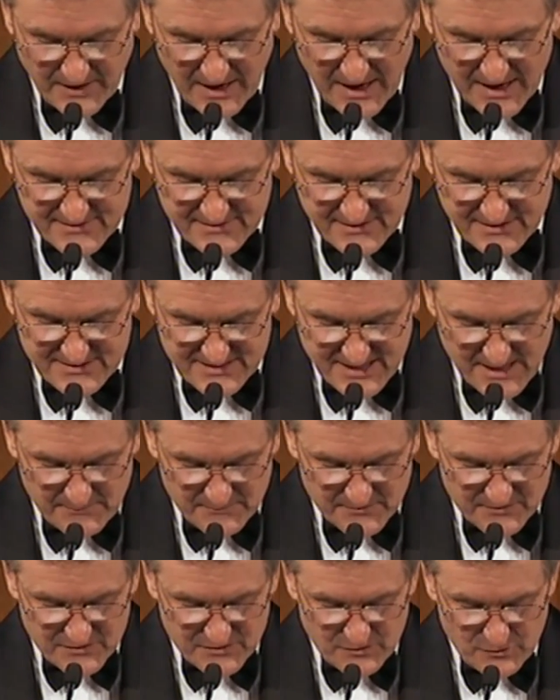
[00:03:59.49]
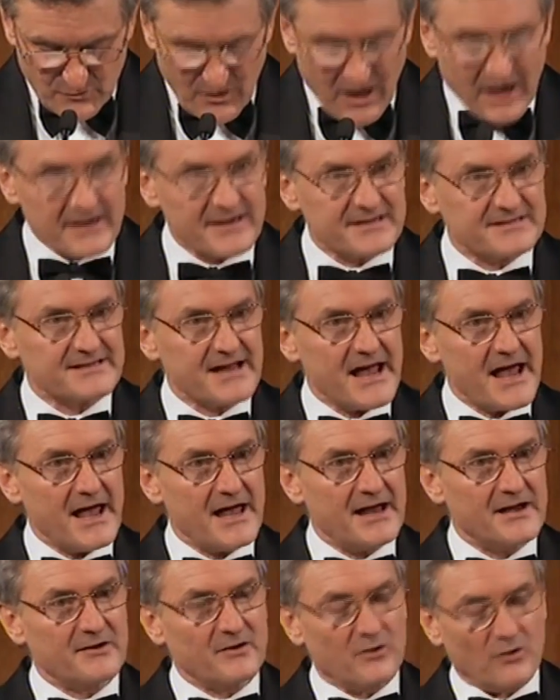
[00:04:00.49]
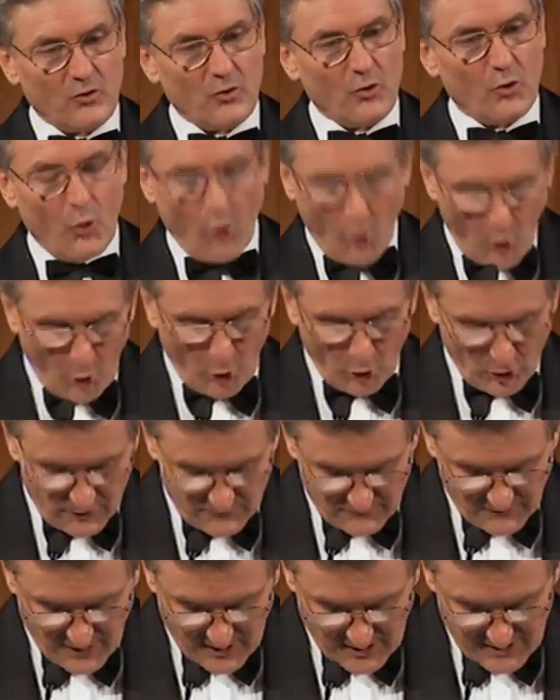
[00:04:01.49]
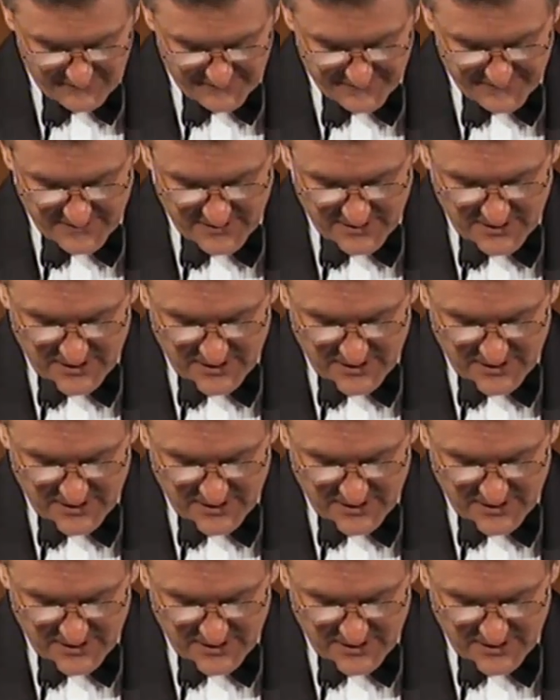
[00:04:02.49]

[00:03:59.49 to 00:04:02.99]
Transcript: as an attempt to understand all of life,